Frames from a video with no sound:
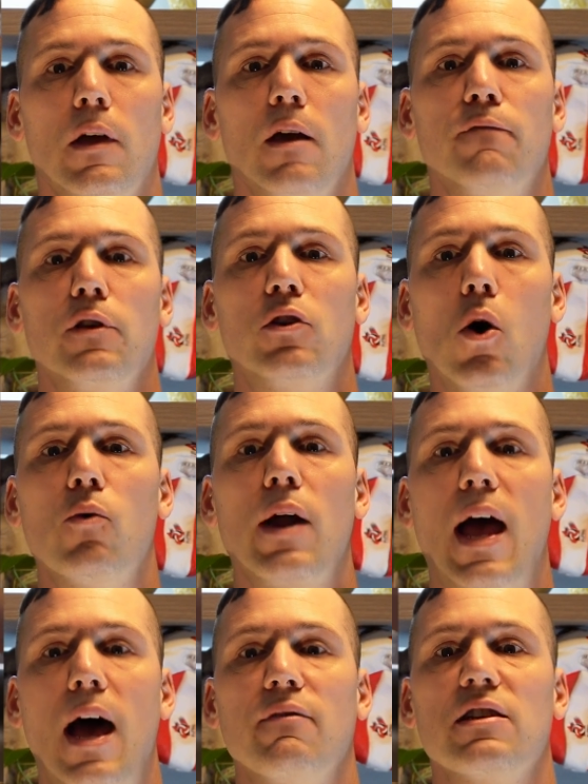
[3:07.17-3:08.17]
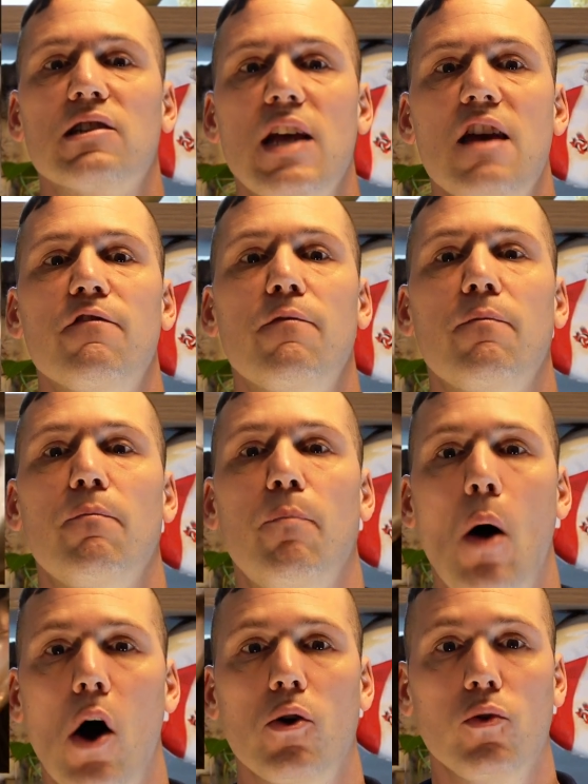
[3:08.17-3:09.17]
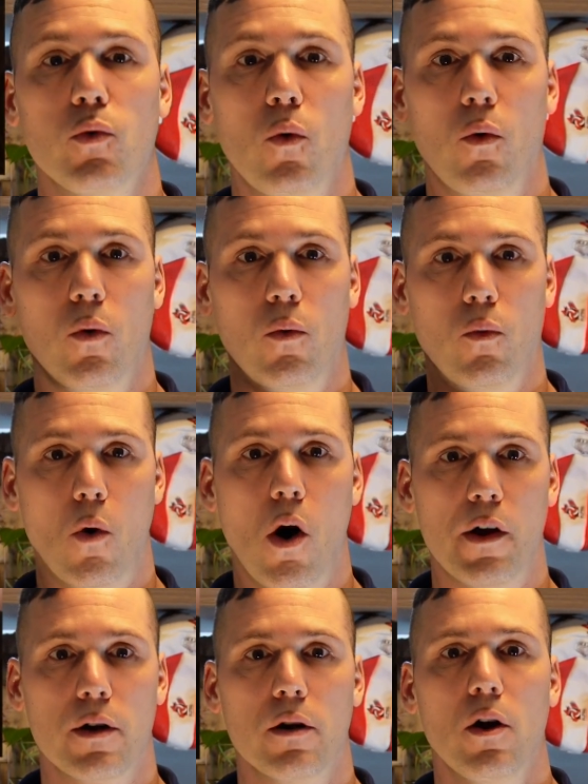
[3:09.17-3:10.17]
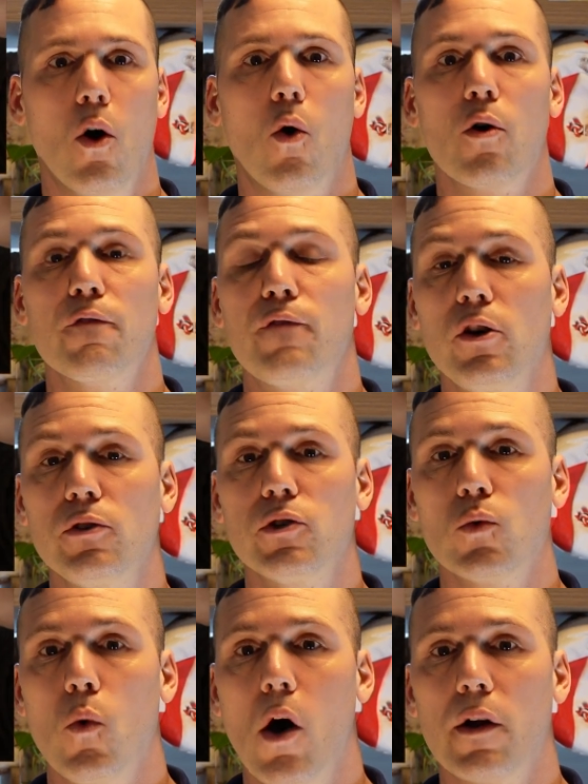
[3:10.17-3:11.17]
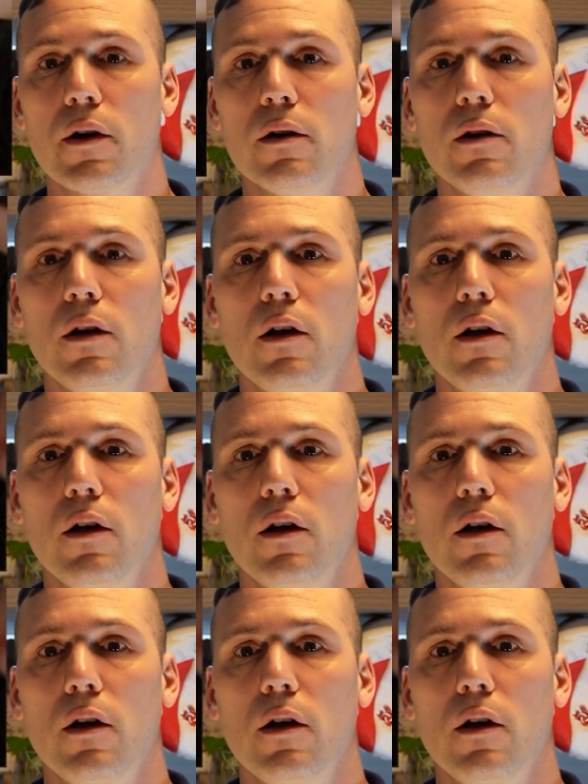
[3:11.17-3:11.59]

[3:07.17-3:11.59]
If you don't have a safe bottled water or filtered water,